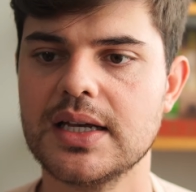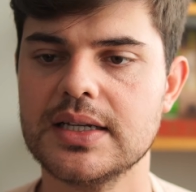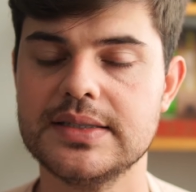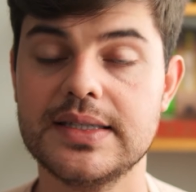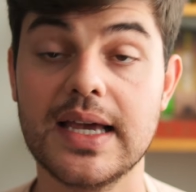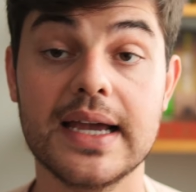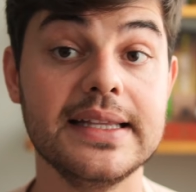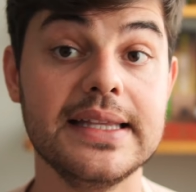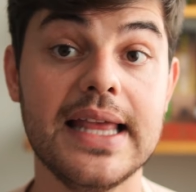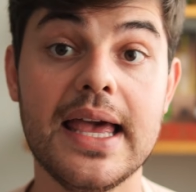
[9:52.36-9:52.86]

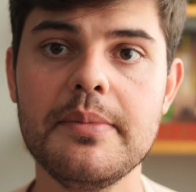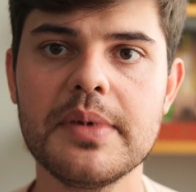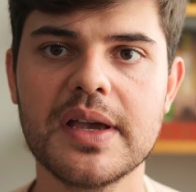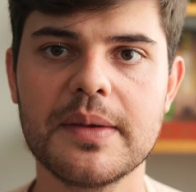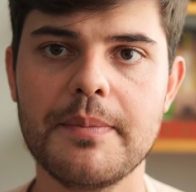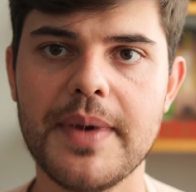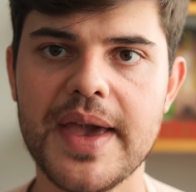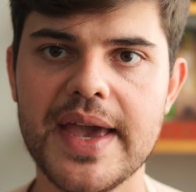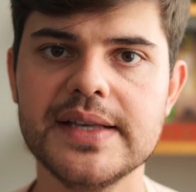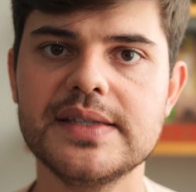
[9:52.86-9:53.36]

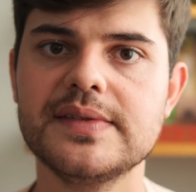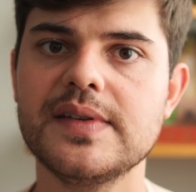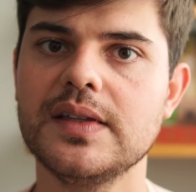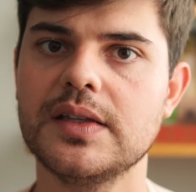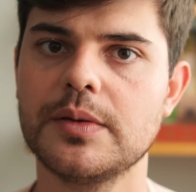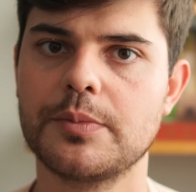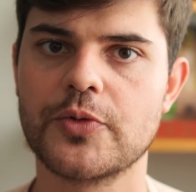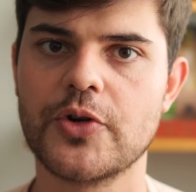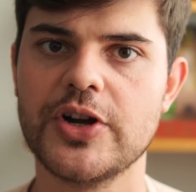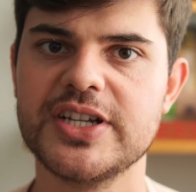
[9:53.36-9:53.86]
dynamic bass in
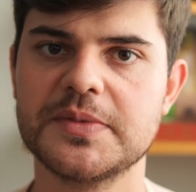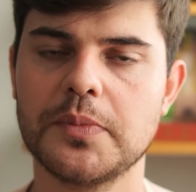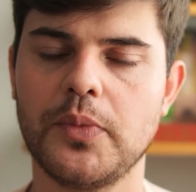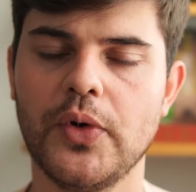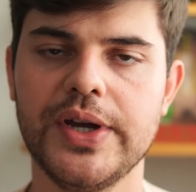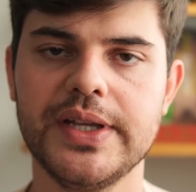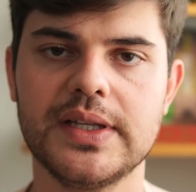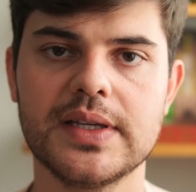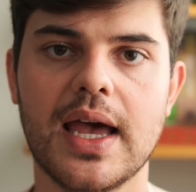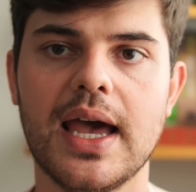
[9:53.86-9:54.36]
the price
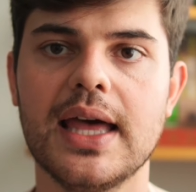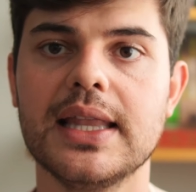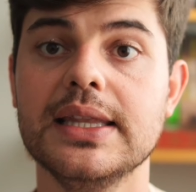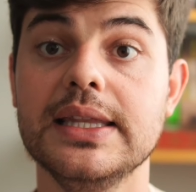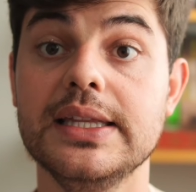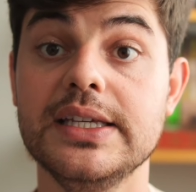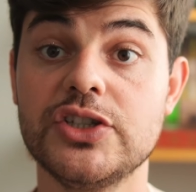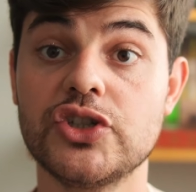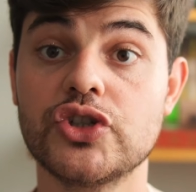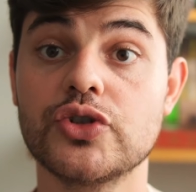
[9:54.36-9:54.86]
point, at
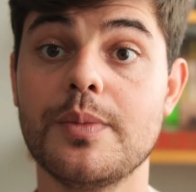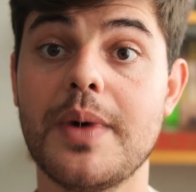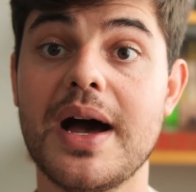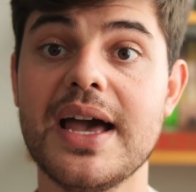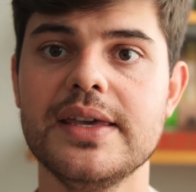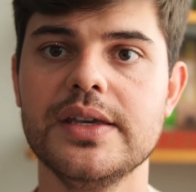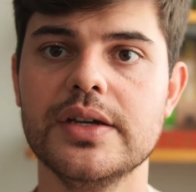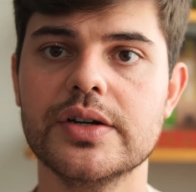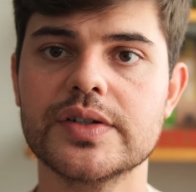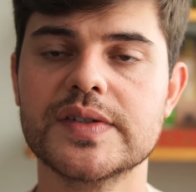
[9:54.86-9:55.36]
least to
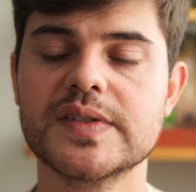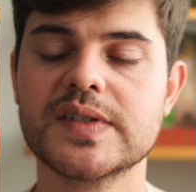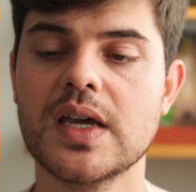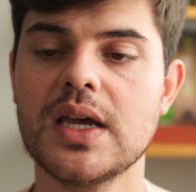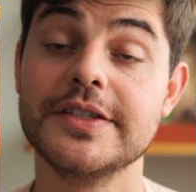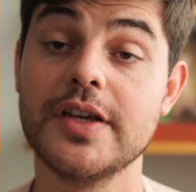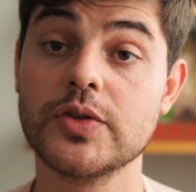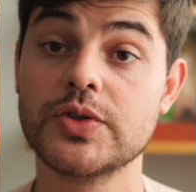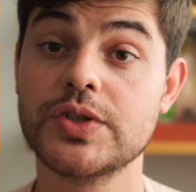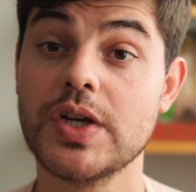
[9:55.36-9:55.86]
my
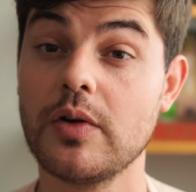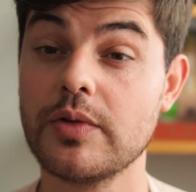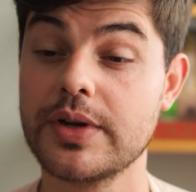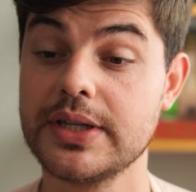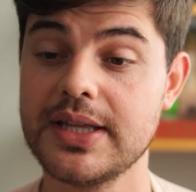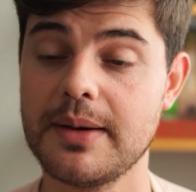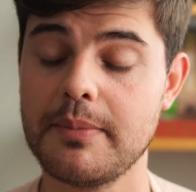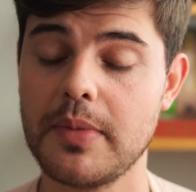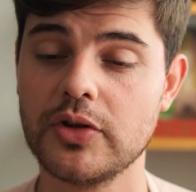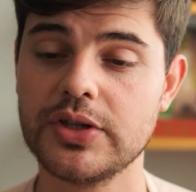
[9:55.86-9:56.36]
ears. Now
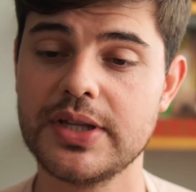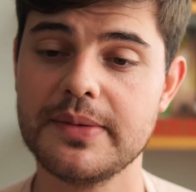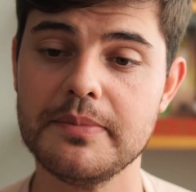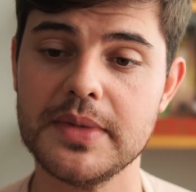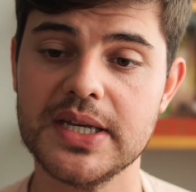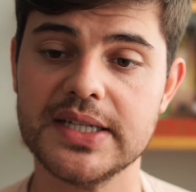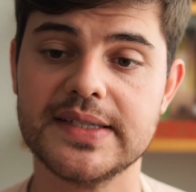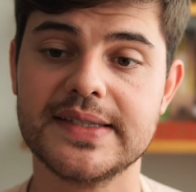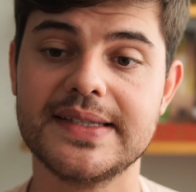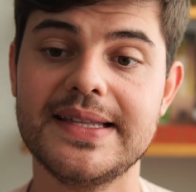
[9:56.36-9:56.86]
talking about the
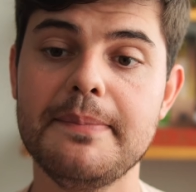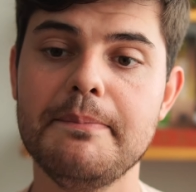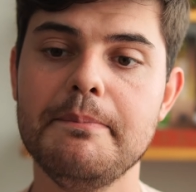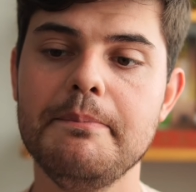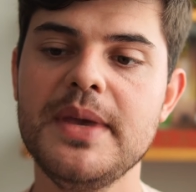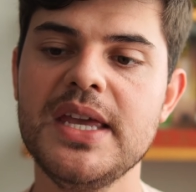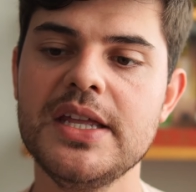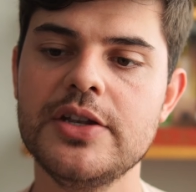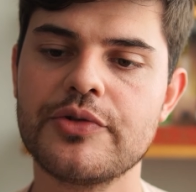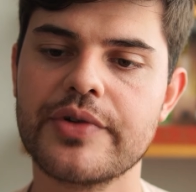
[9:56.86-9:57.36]
mids, the
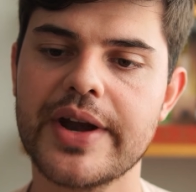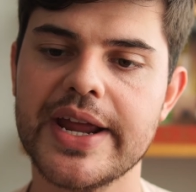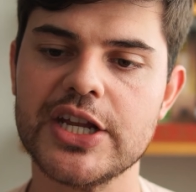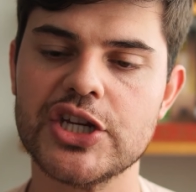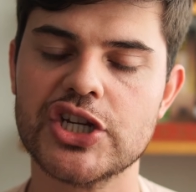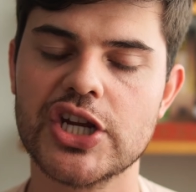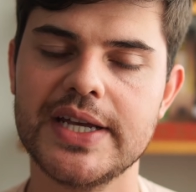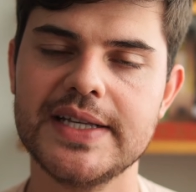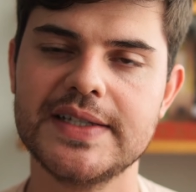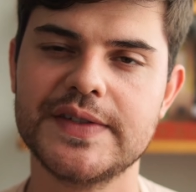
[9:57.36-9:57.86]

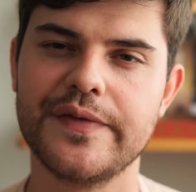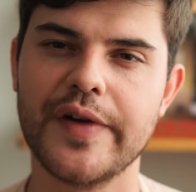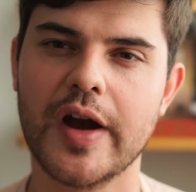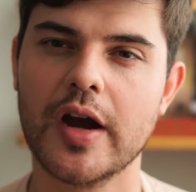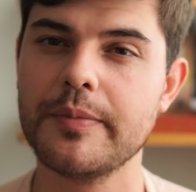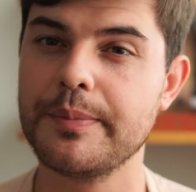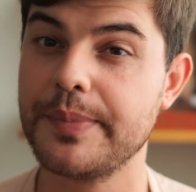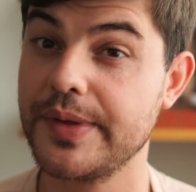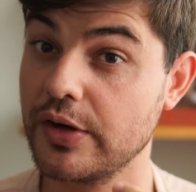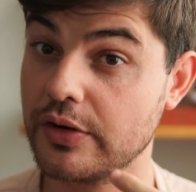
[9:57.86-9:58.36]
mid-range is
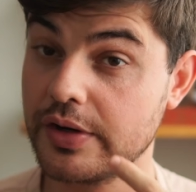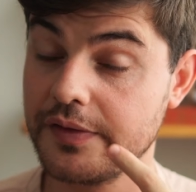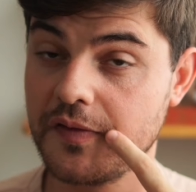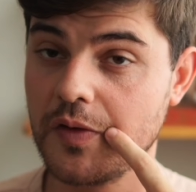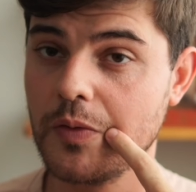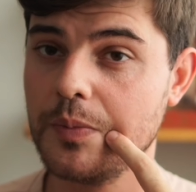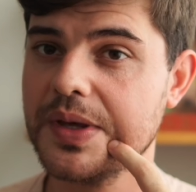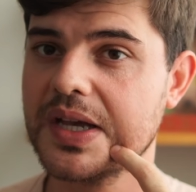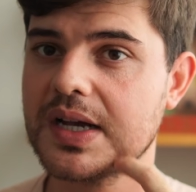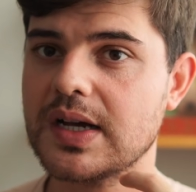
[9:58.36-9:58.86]
very
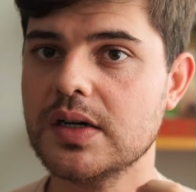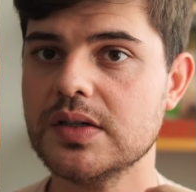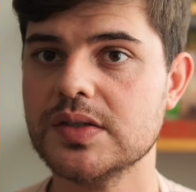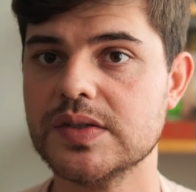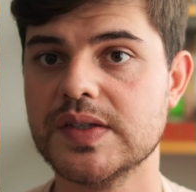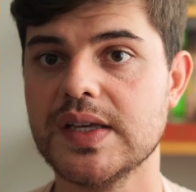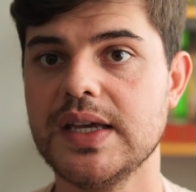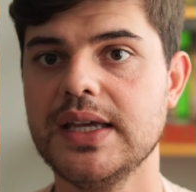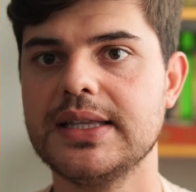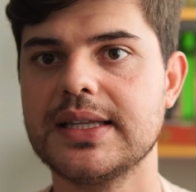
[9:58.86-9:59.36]
beautiful
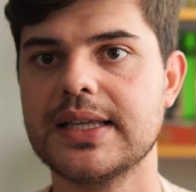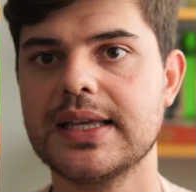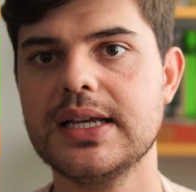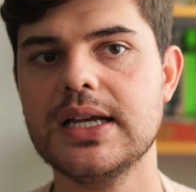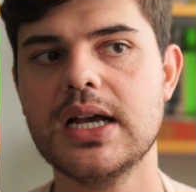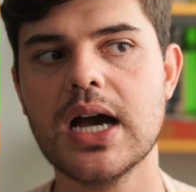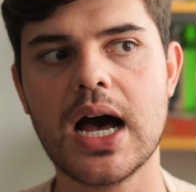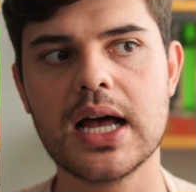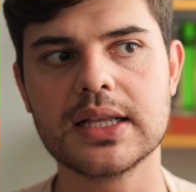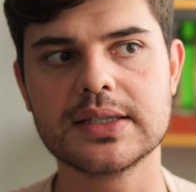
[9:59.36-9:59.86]
because it
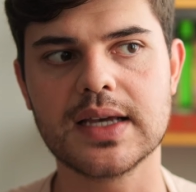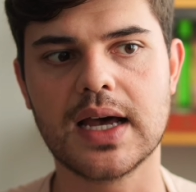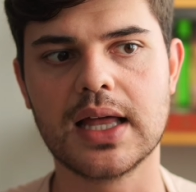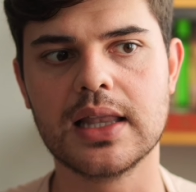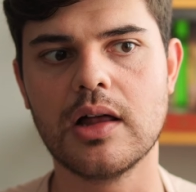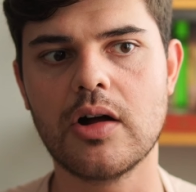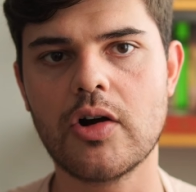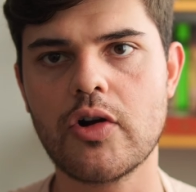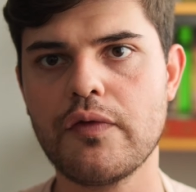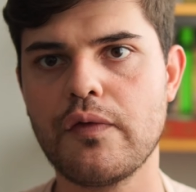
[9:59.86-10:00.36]
got a
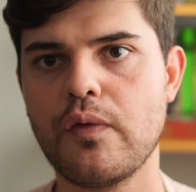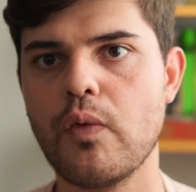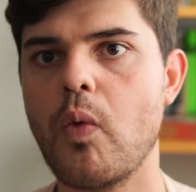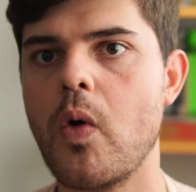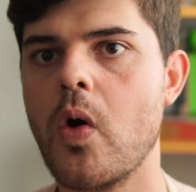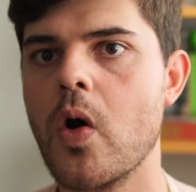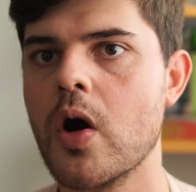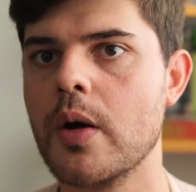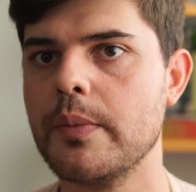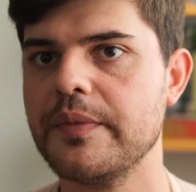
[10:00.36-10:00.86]
lot of
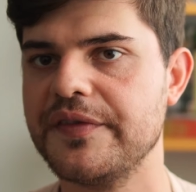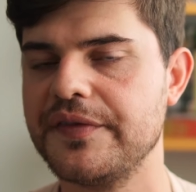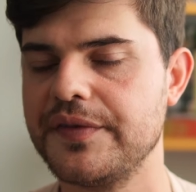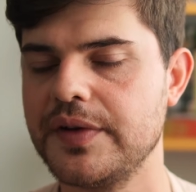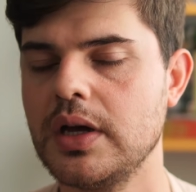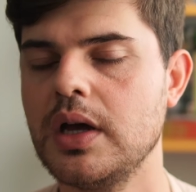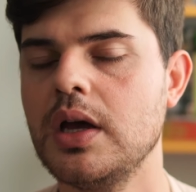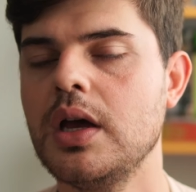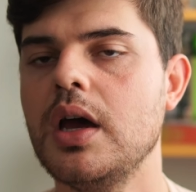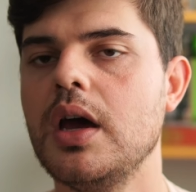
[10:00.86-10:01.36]

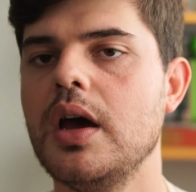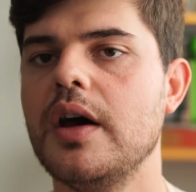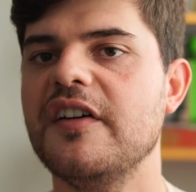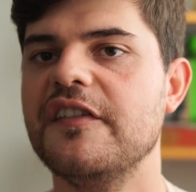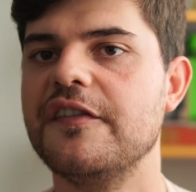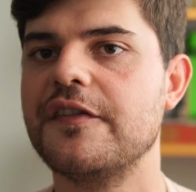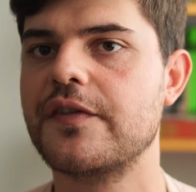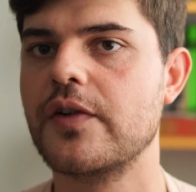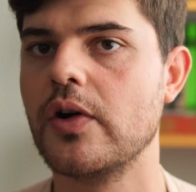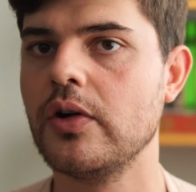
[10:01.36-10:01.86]
warmth
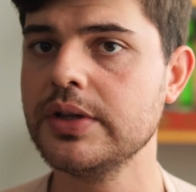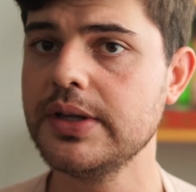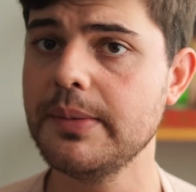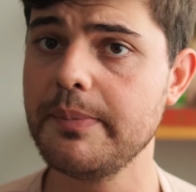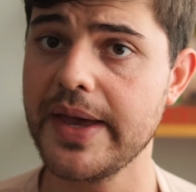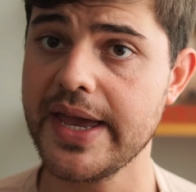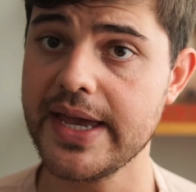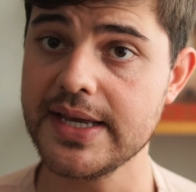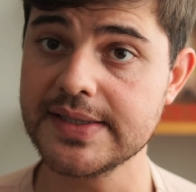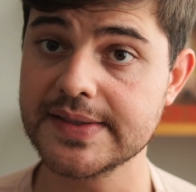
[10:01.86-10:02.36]
from the
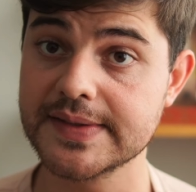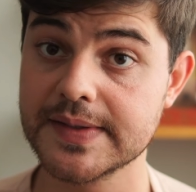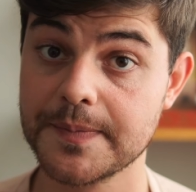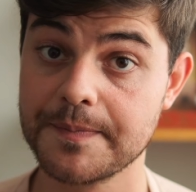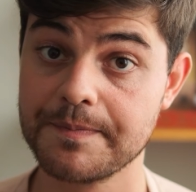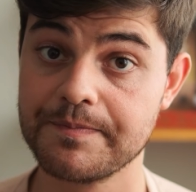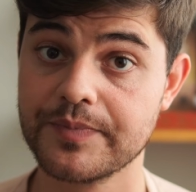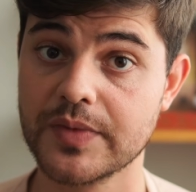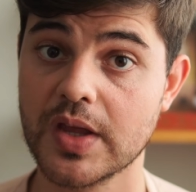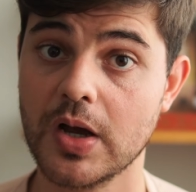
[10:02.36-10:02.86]
bass,
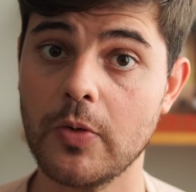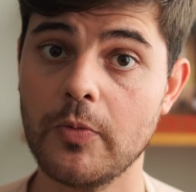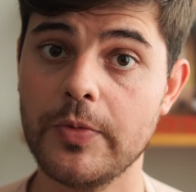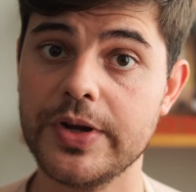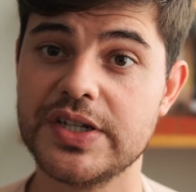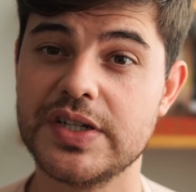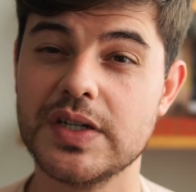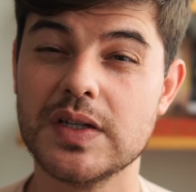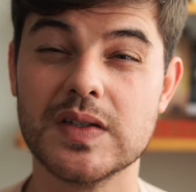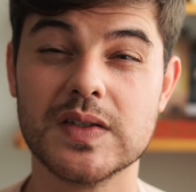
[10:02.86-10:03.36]

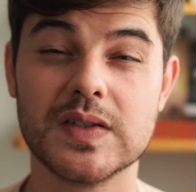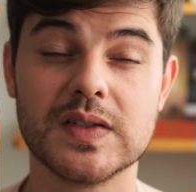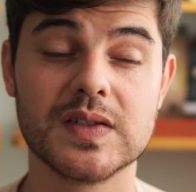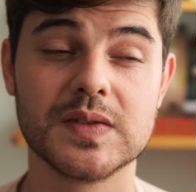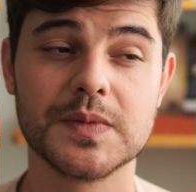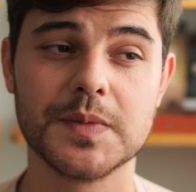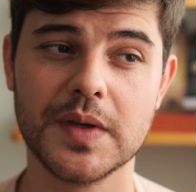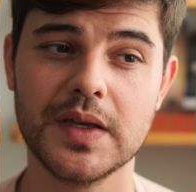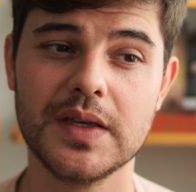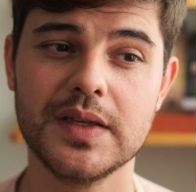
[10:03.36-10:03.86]
which
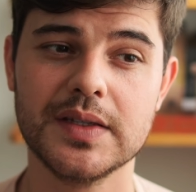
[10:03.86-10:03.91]
is